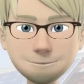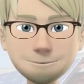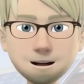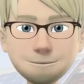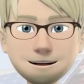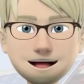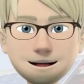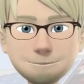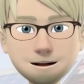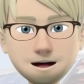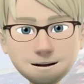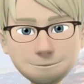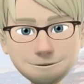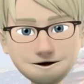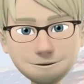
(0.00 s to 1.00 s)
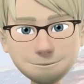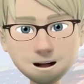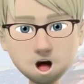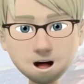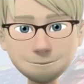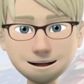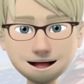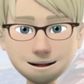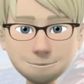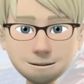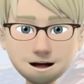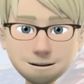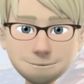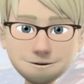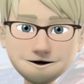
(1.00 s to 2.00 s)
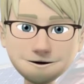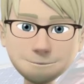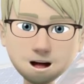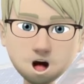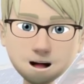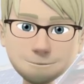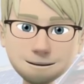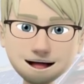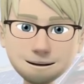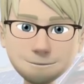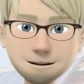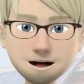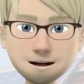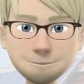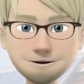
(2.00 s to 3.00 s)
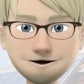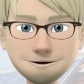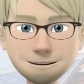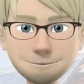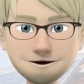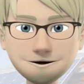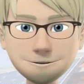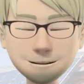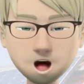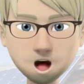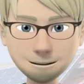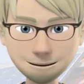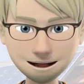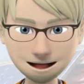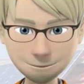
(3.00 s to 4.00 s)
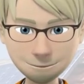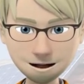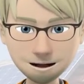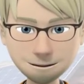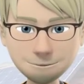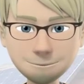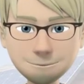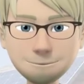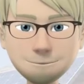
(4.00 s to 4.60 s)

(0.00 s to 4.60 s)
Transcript: and as an auxiliary source of load in photovoltaic installations.